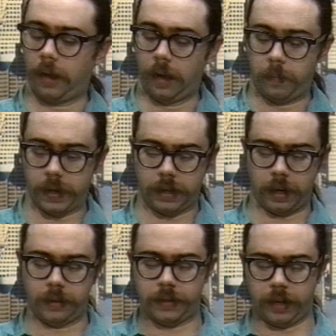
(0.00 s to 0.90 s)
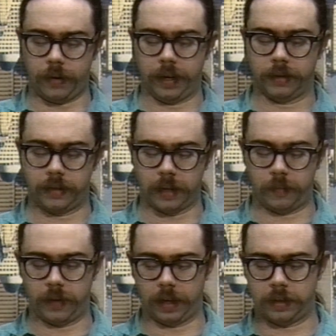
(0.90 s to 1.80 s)
But the serious
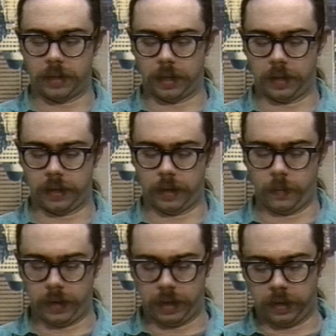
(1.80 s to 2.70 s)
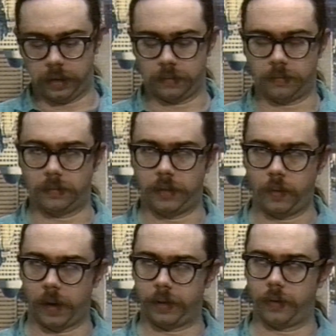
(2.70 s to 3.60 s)
subject that we do
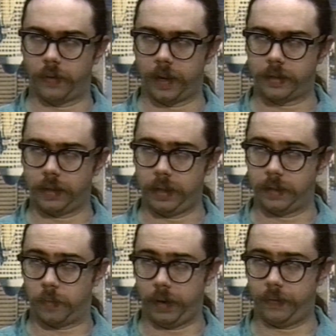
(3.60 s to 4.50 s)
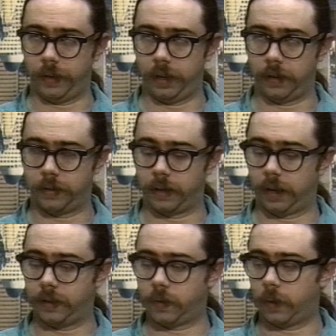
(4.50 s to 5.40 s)
want to address, at least briefly here
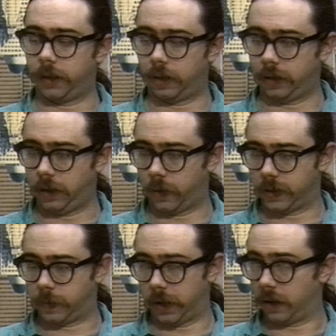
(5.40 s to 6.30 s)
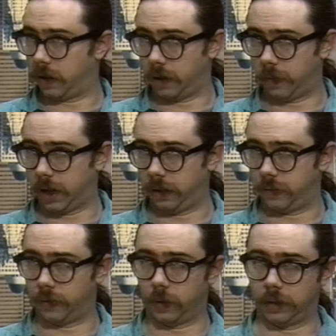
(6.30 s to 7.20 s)
tonight, is one that, you know, has been on our mind
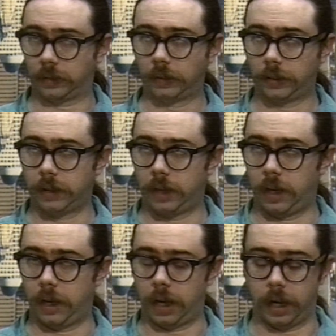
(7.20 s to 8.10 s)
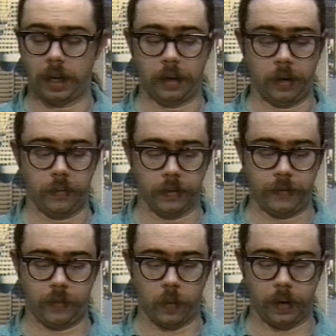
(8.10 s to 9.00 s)
for over
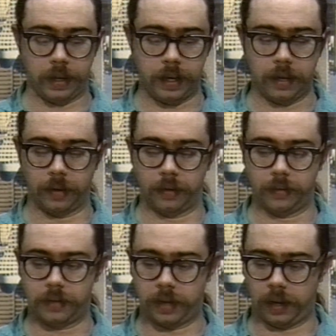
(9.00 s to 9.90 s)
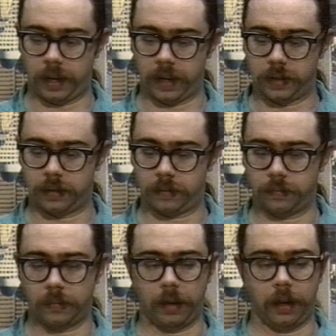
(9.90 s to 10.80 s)
4 years and has
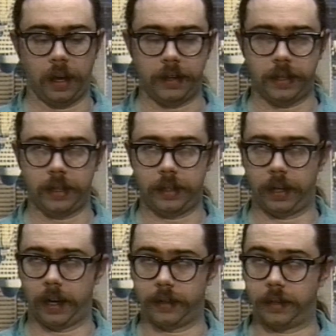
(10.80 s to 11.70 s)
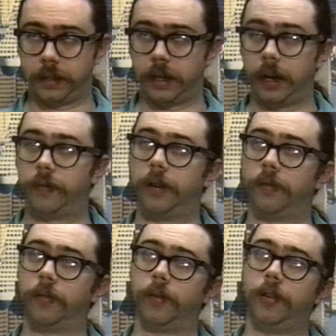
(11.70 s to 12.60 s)
existed as the stuff
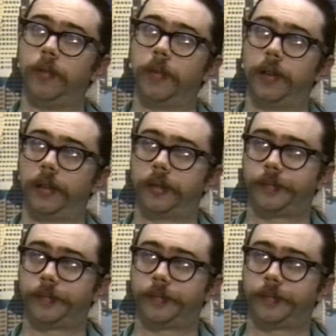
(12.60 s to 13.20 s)
of rumor